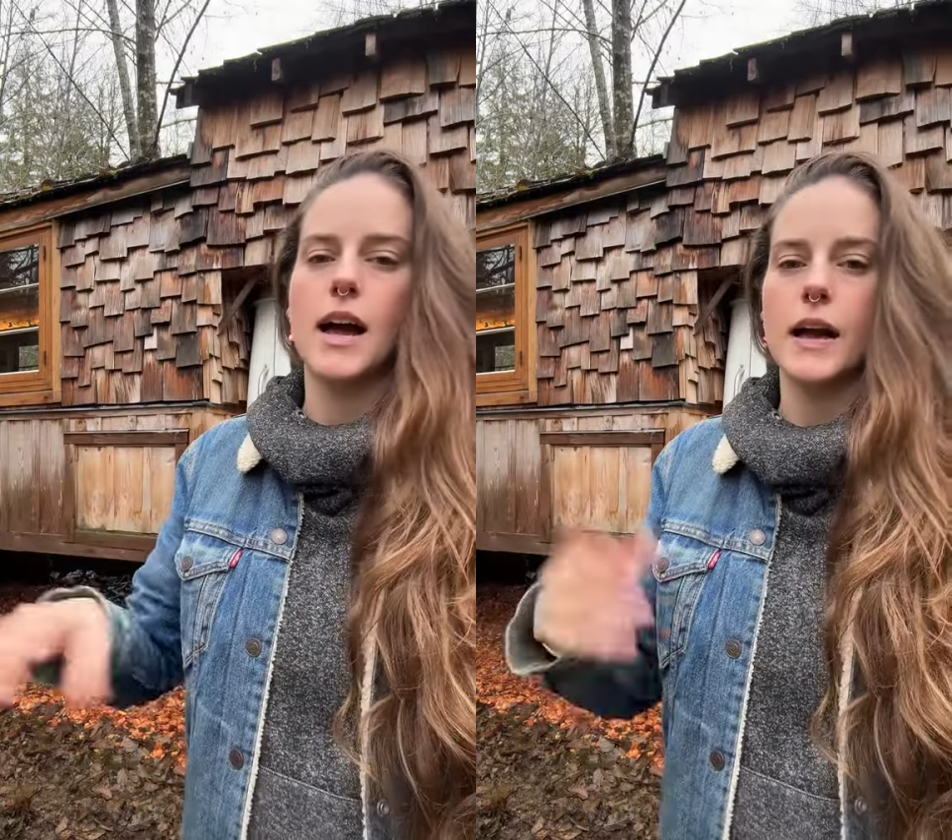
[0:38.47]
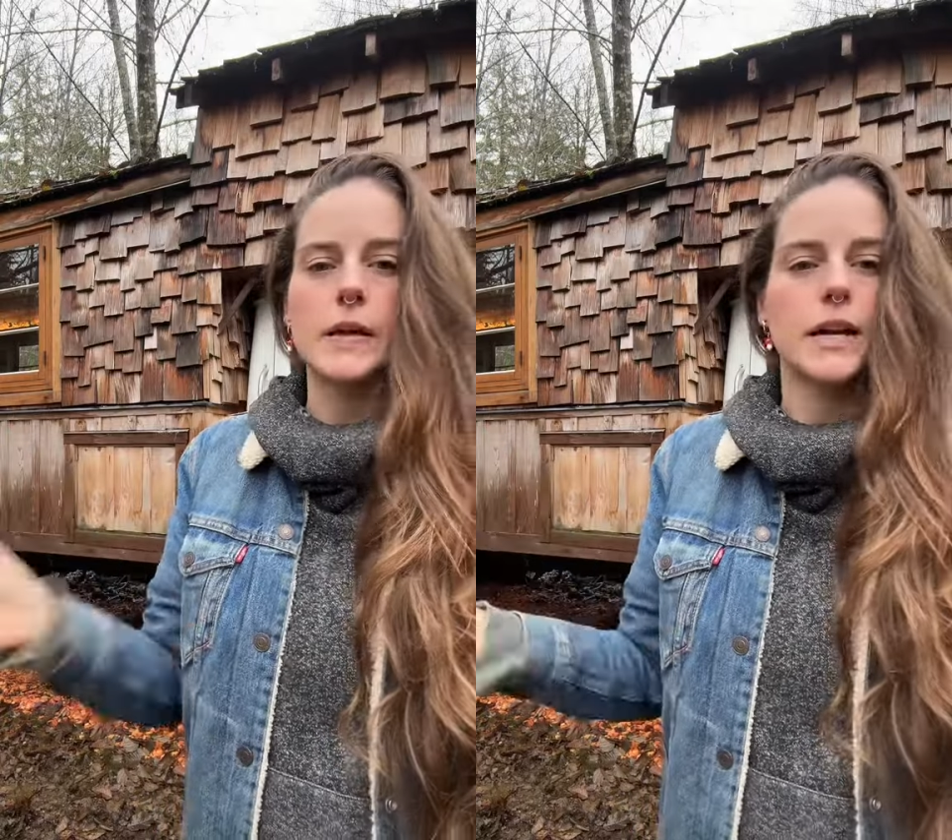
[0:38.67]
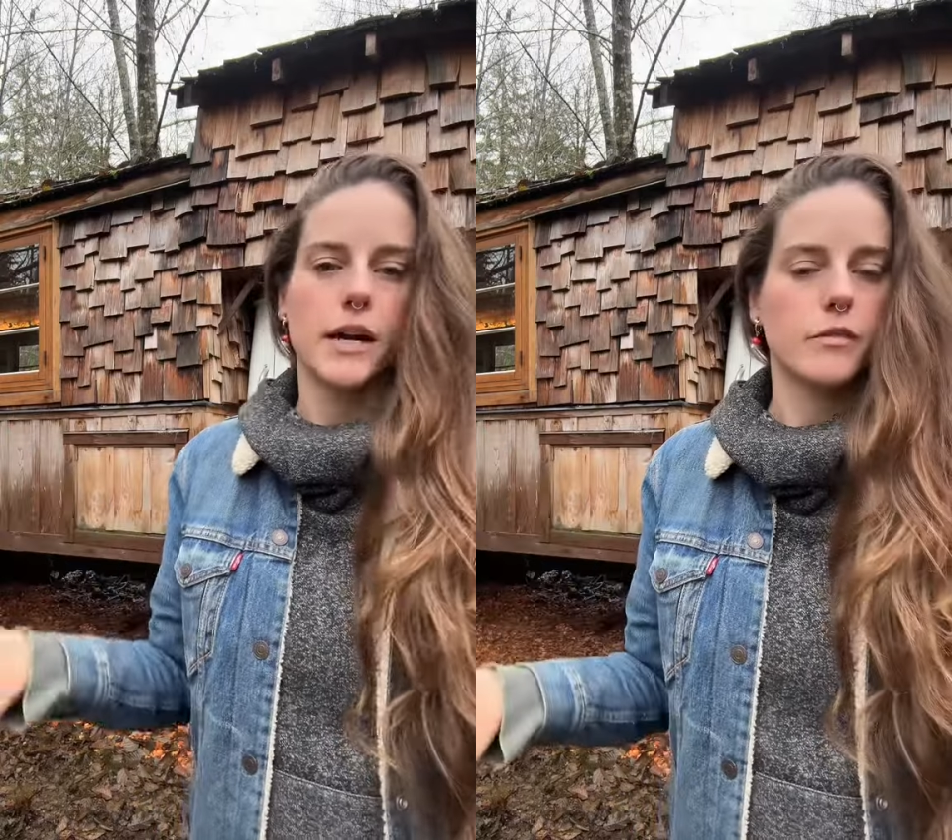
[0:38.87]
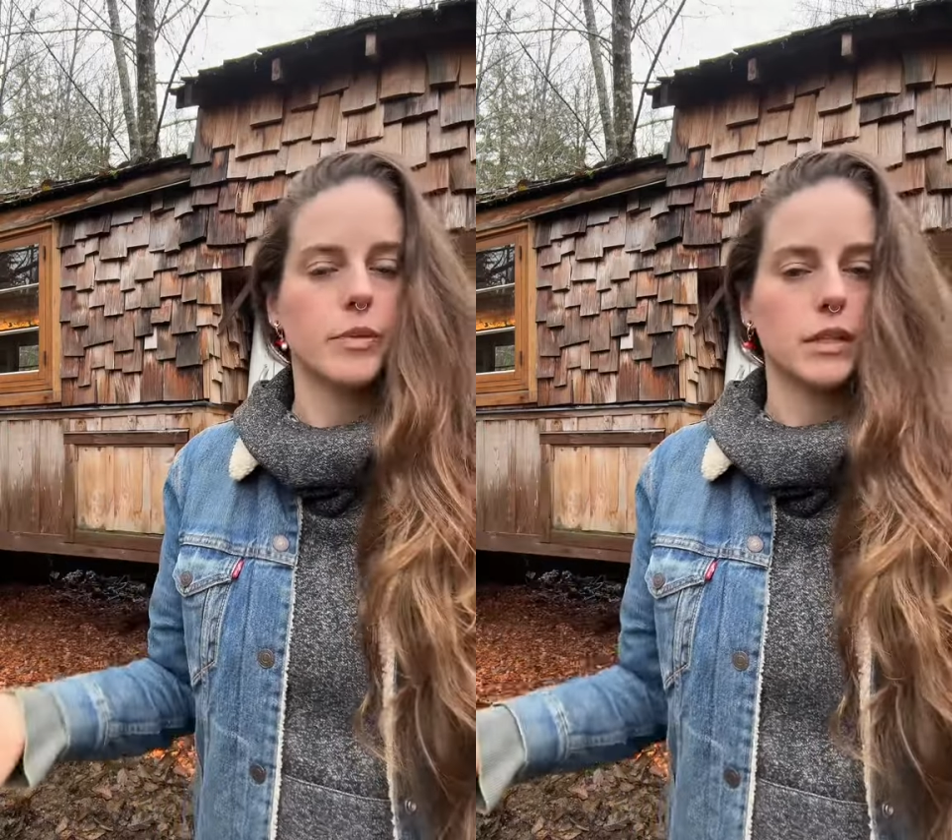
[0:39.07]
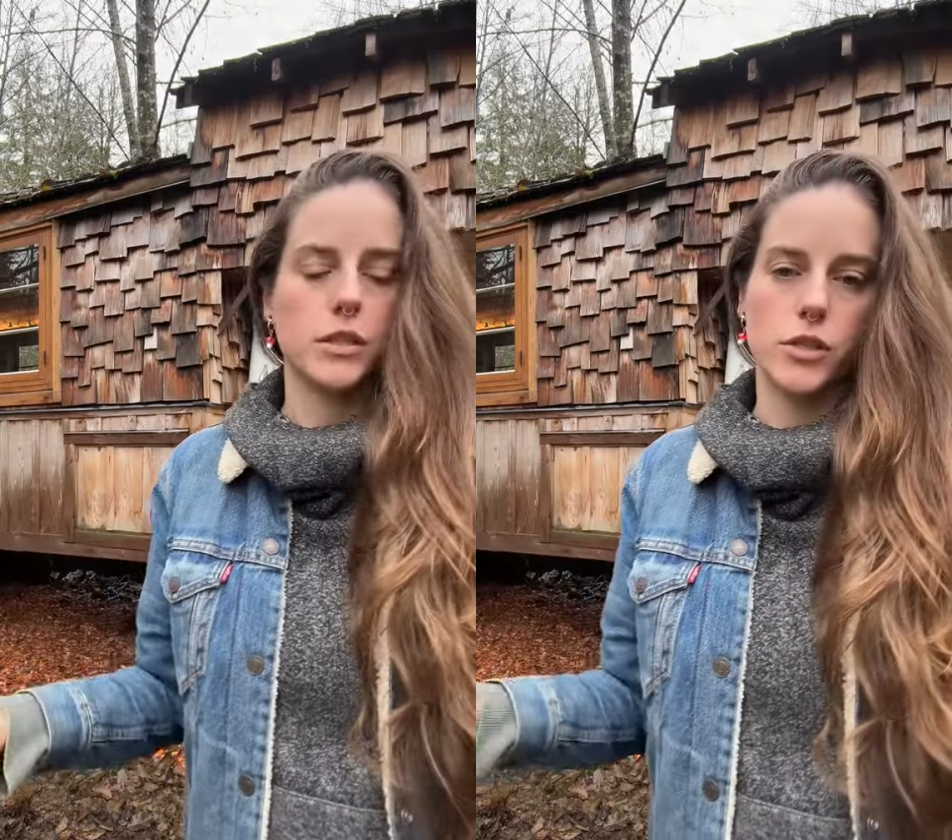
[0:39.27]
and then kind of
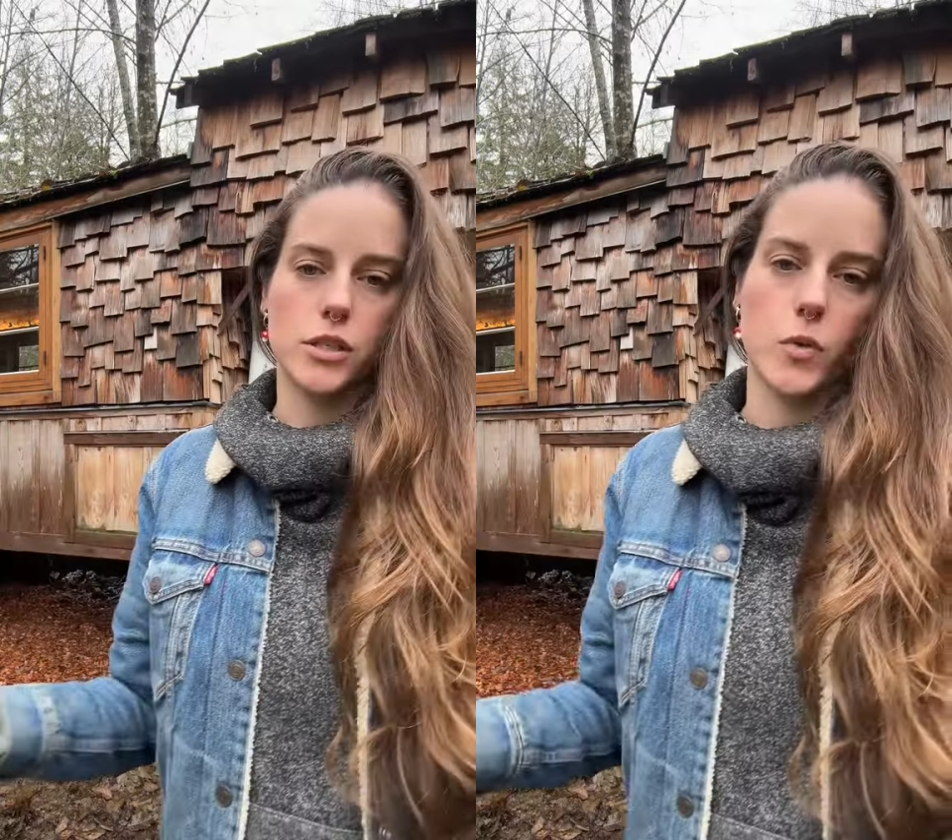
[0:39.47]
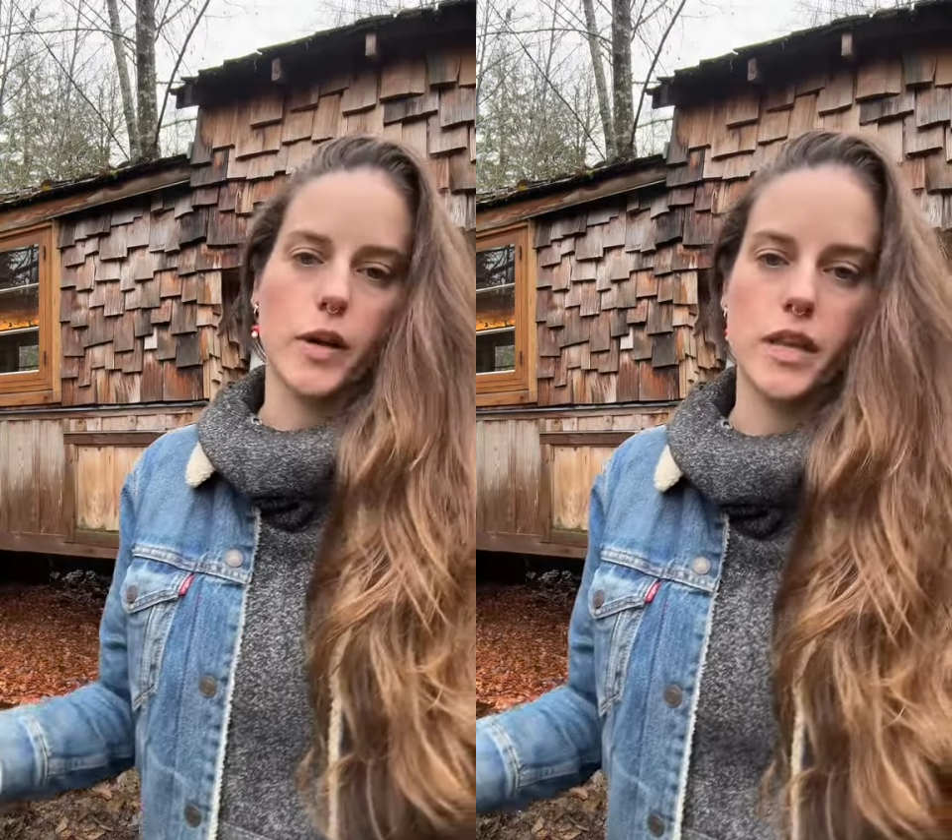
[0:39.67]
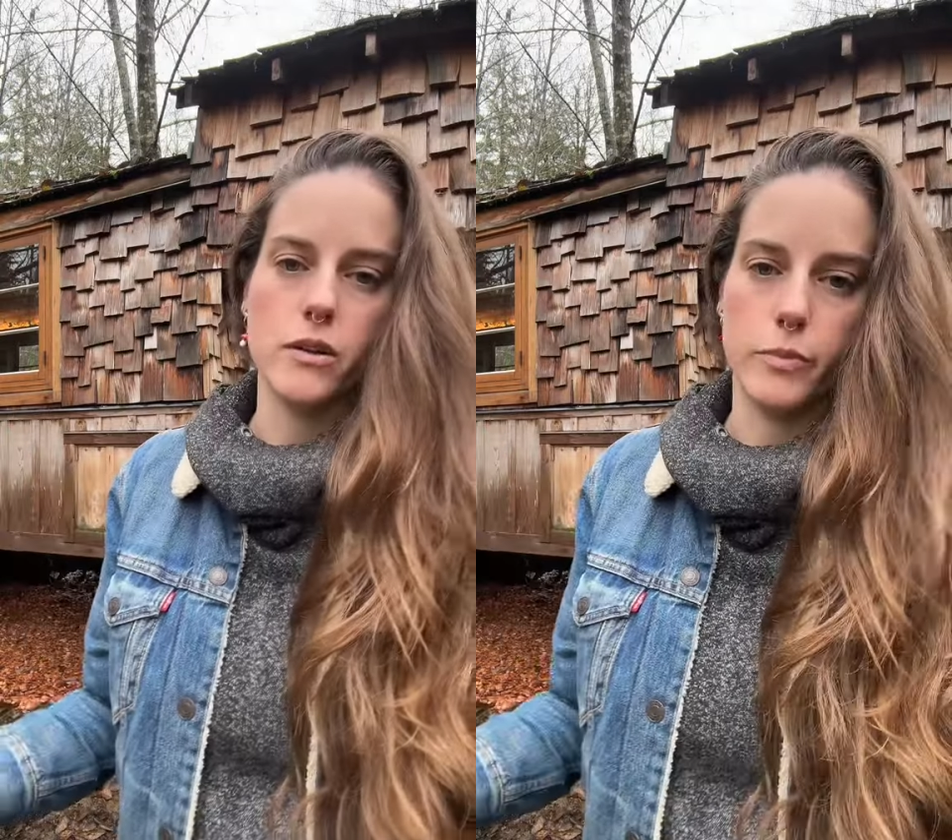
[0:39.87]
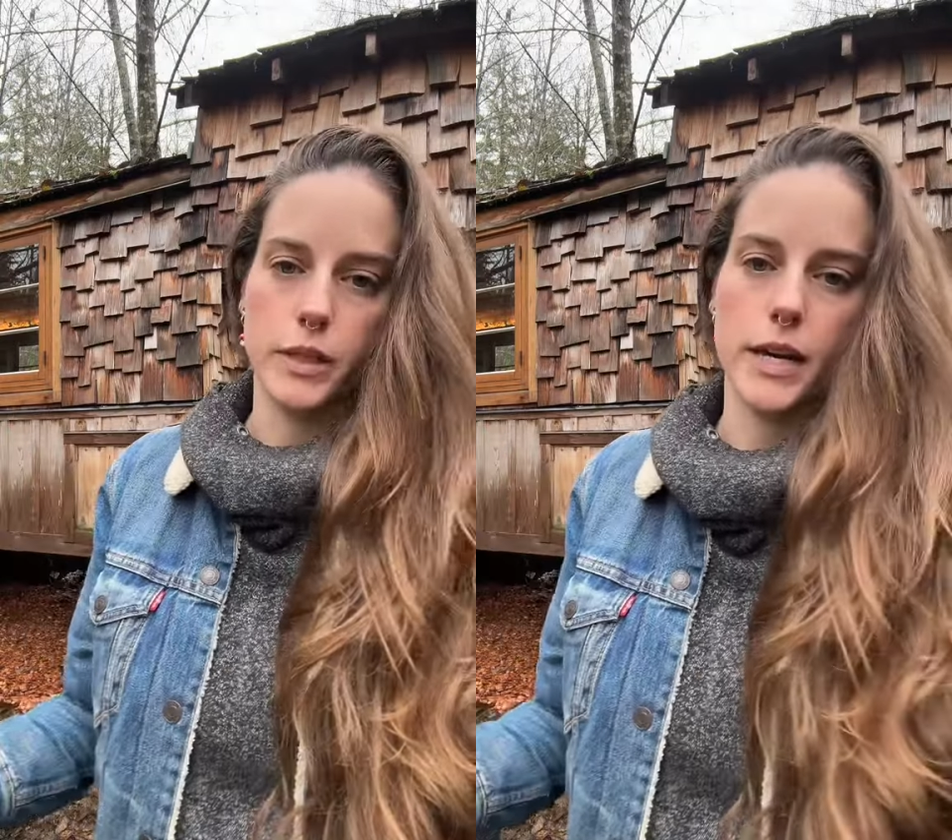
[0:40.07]
built it just the way that you would build it.